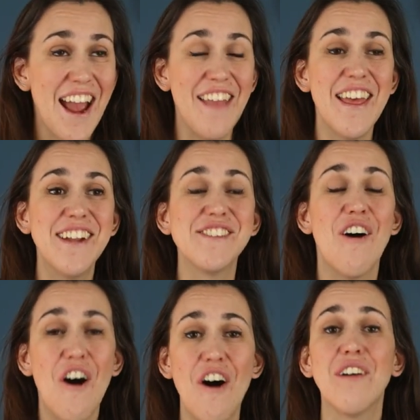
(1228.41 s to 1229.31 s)
And that is
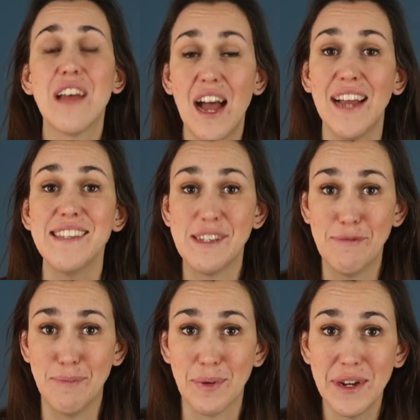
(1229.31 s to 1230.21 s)
all kinds
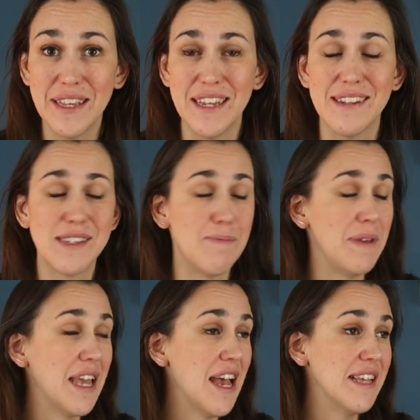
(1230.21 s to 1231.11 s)
of brilliance,
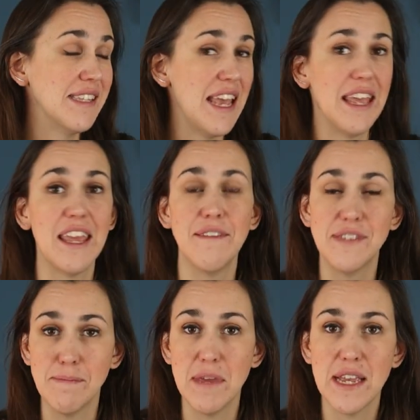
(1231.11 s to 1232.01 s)
because it
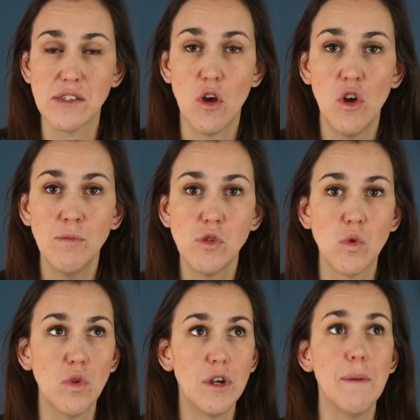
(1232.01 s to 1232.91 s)
gives me as a
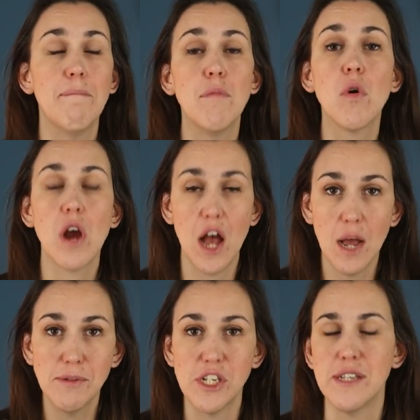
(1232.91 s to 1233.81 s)
homeschooler more
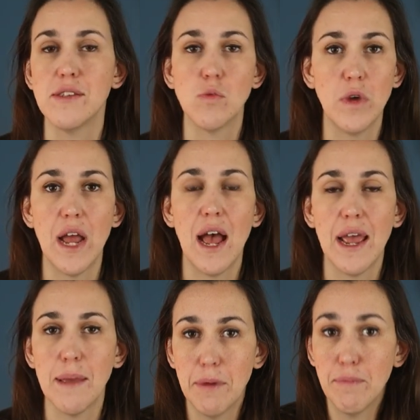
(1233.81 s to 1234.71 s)
options when I
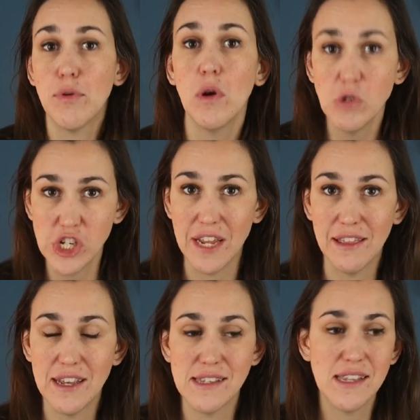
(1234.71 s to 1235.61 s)
am approaching
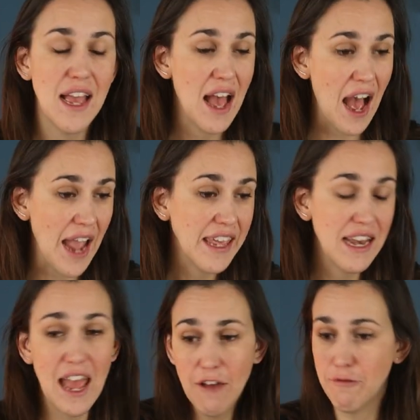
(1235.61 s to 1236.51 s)
this. I
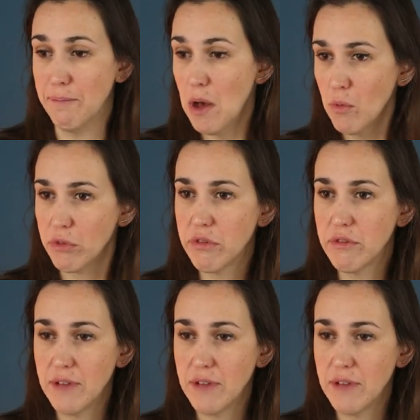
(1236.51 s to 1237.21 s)
can have both.